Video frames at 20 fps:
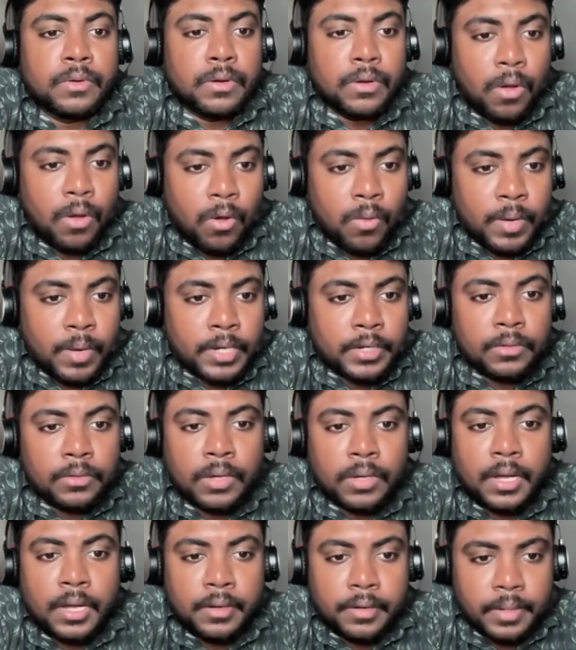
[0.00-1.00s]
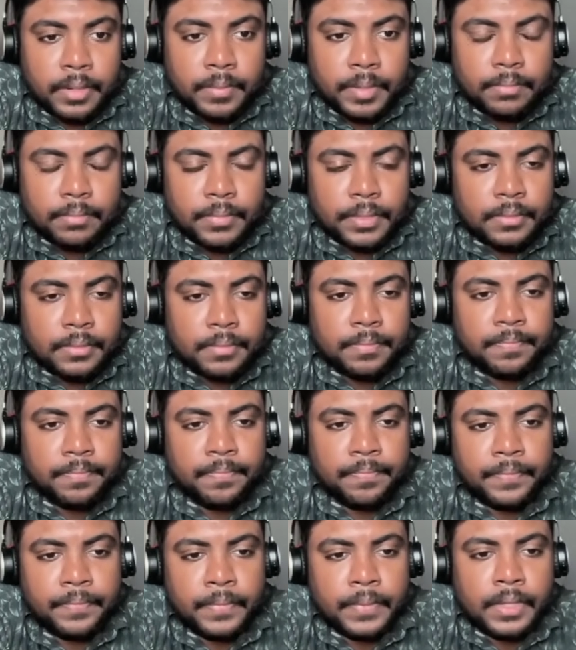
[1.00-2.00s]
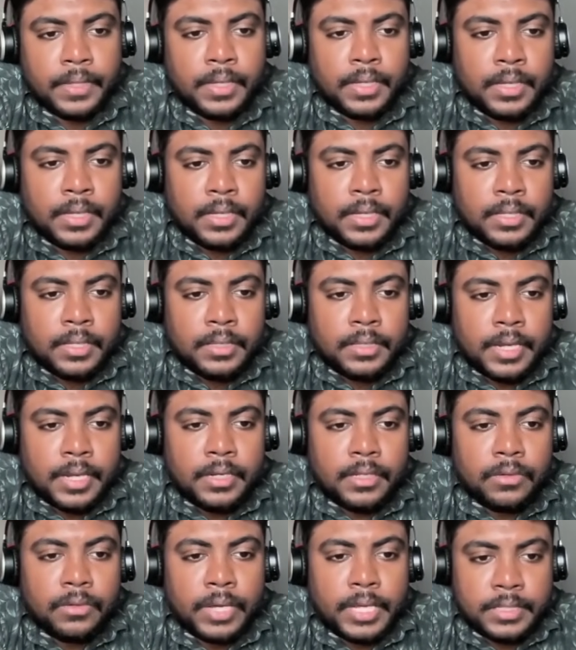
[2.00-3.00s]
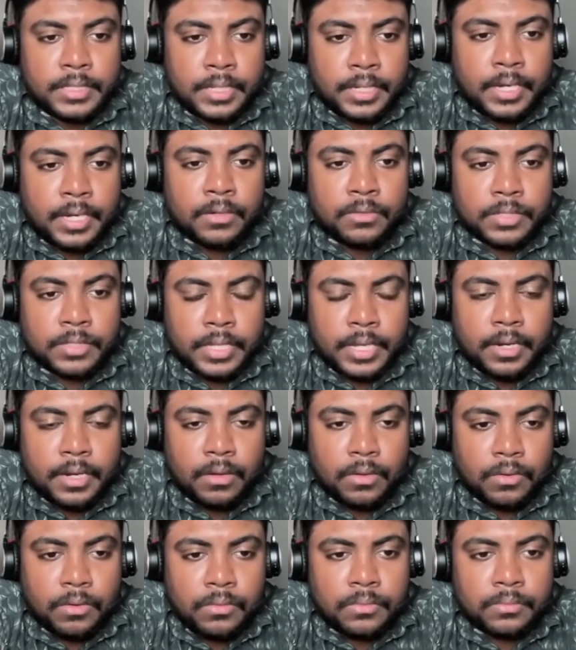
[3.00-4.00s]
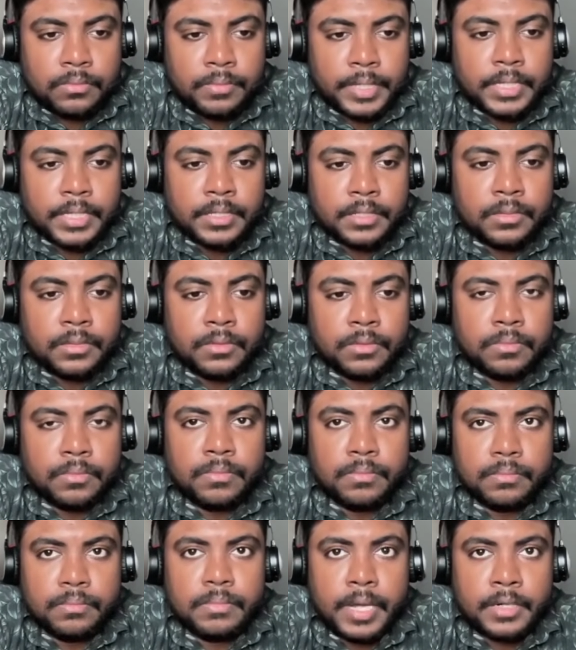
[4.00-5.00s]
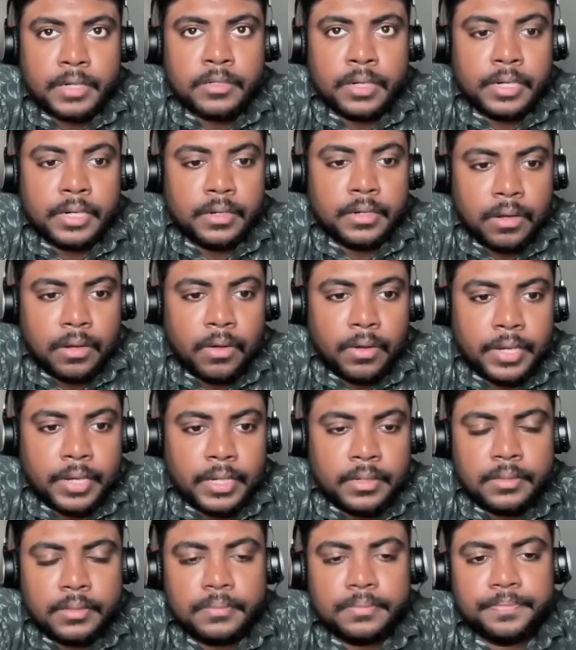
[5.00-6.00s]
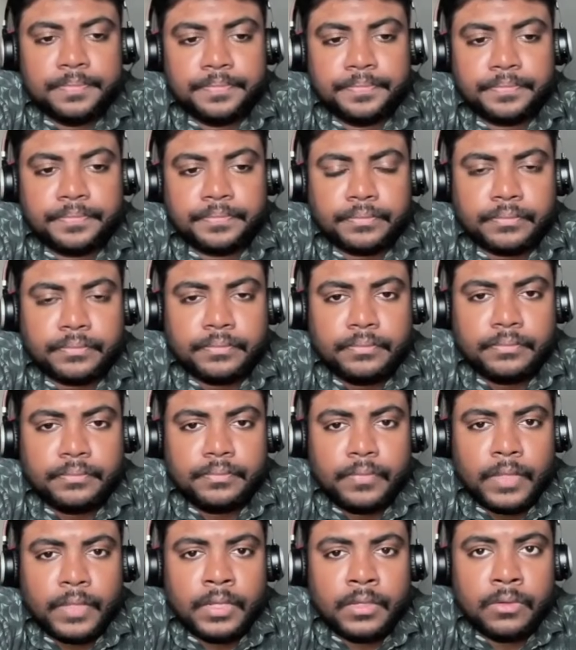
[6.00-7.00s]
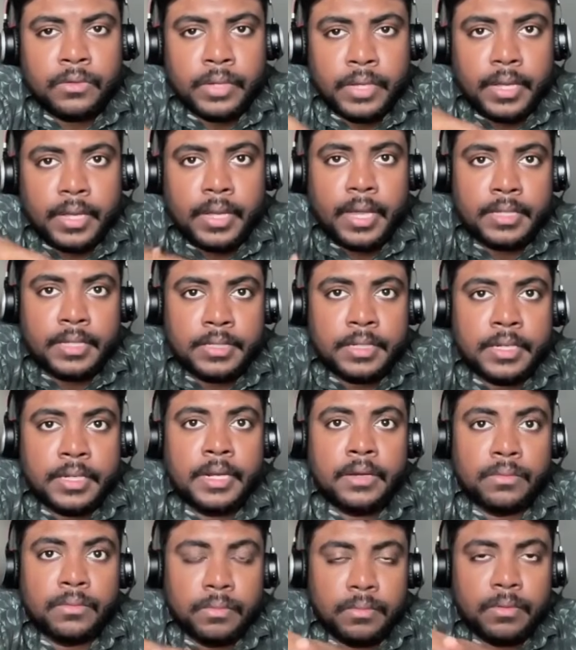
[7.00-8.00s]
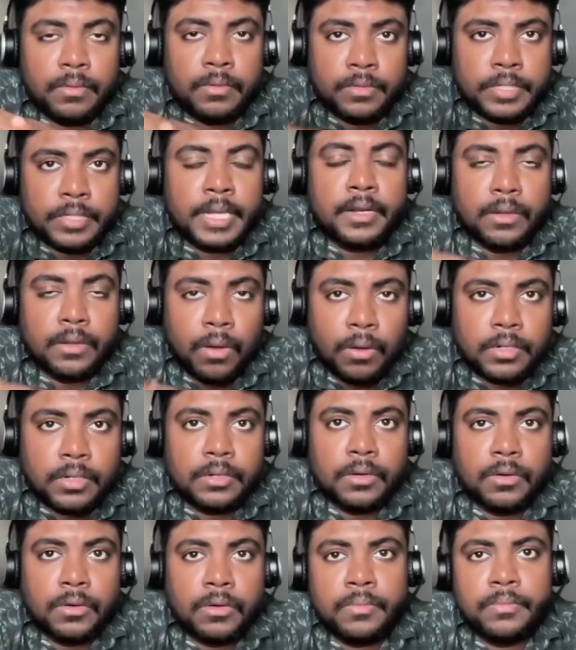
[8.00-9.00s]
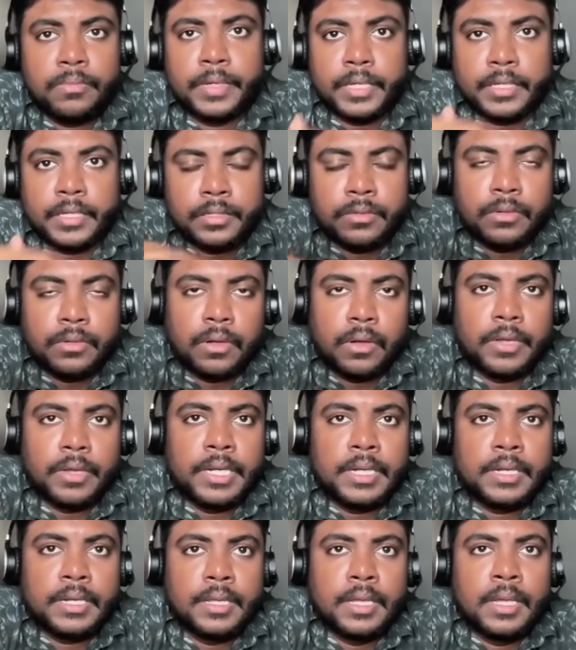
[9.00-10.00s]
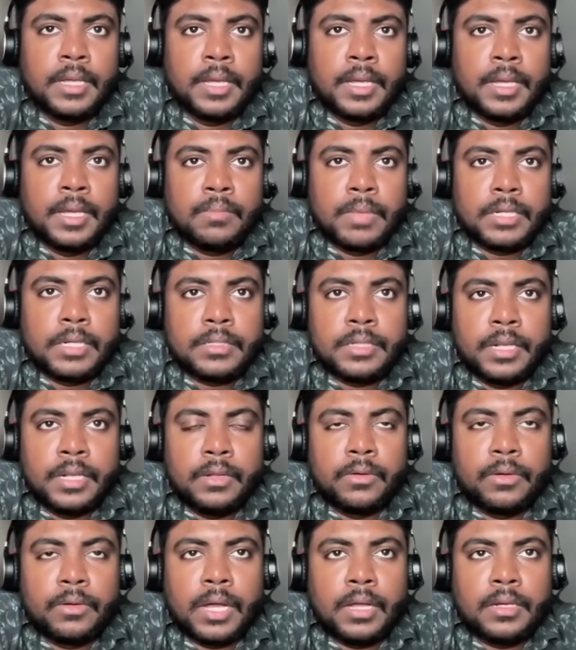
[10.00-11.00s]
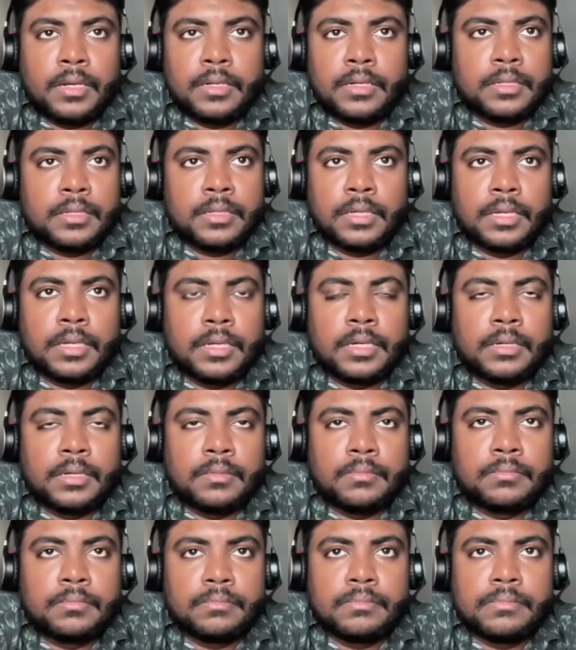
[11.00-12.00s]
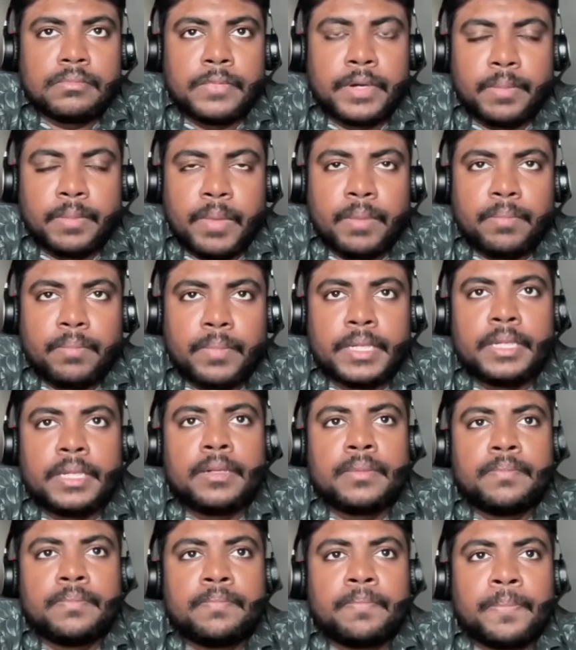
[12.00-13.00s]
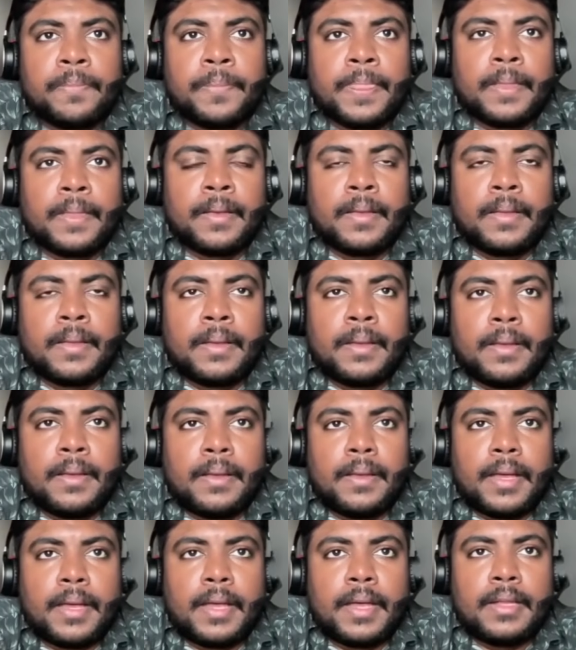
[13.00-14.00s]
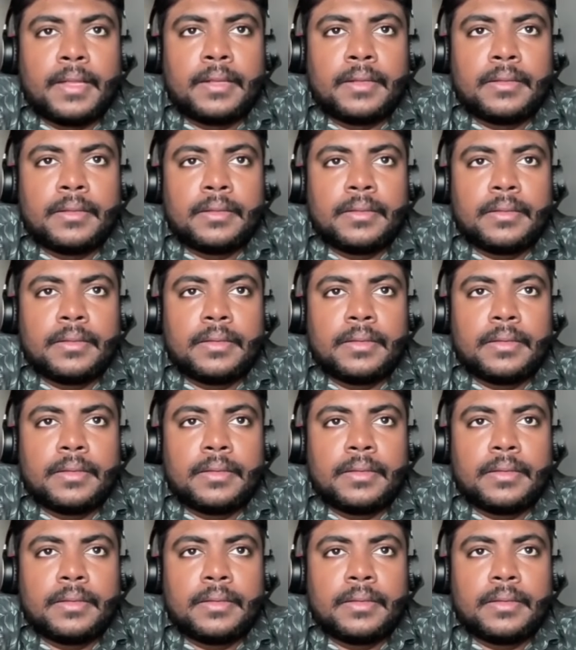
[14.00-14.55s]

know but you can't remember, then you hesitate to say no because you actually know it. You hesitate to say don't know because you know it, but still you can't remember it. And